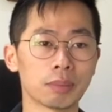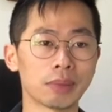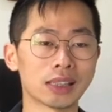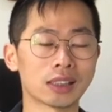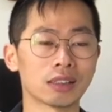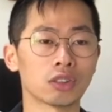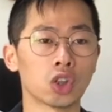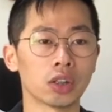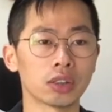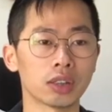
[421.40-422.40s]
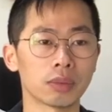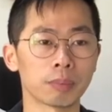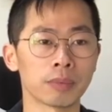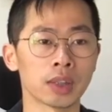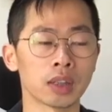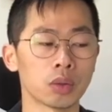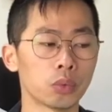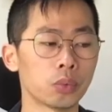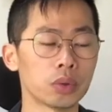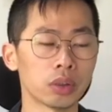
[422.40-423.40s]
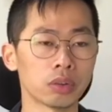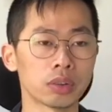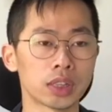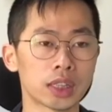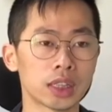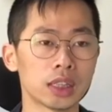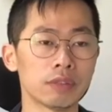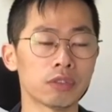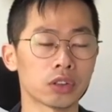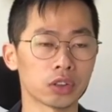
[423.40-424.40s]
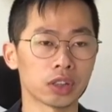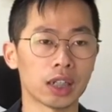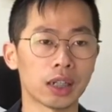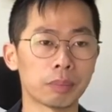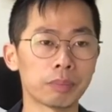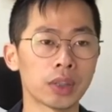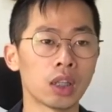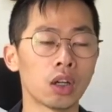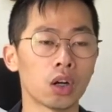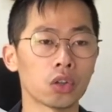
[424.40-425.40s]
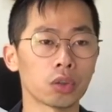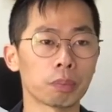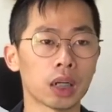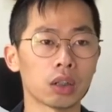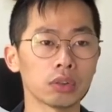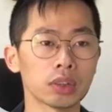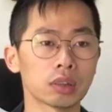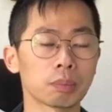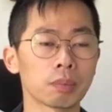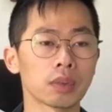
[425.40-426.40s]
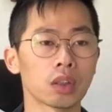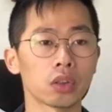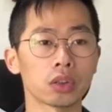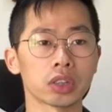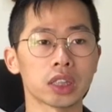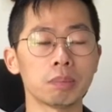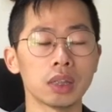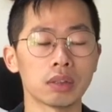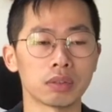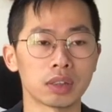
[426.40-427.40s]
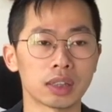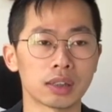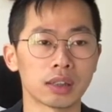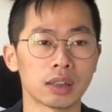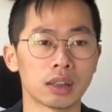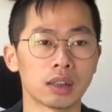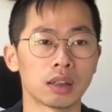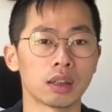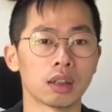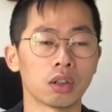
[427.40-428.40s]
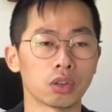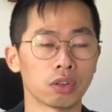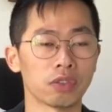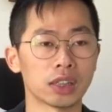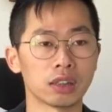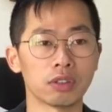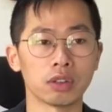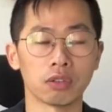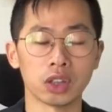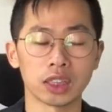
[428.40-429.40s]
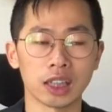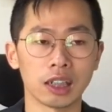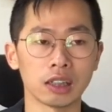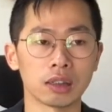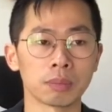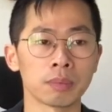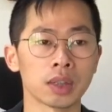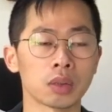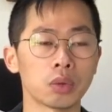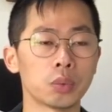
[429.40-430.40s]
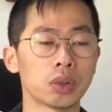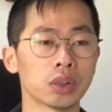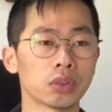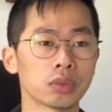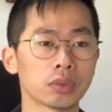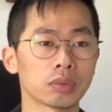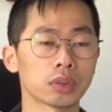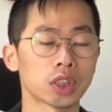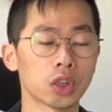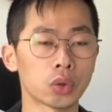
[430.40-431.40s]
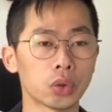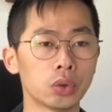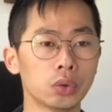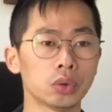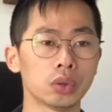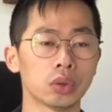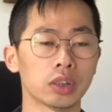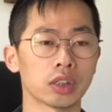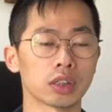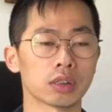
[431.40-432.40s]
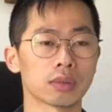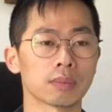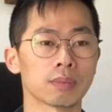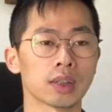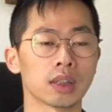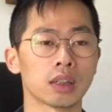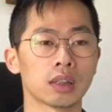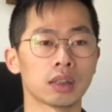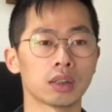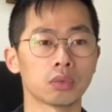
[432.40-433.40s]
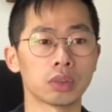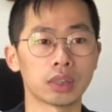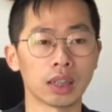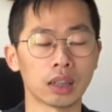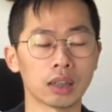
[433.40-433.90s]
medicine doctor, we will see from your tongue or your pulse or your symptoms or your face, even your face color, we will conclude to a result.